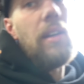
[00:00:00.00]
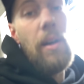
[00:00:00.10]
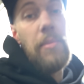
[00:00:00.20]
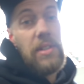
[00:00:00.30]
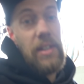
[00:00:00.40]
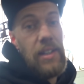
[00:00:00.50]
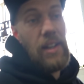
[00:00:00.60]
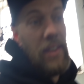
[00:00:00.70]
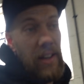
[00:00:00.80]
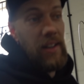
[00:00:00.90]
a cup of tea,
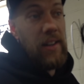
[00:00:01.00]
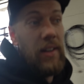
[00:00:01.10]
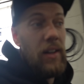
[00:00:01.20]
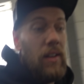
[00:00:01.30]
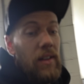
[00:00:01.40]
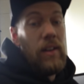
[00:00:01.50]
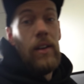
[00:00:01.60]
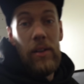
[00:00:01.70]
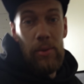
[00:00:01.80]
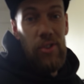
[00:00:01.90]
and then
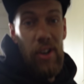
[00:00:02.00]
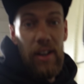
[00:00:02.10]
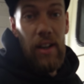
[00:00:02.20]
we'll try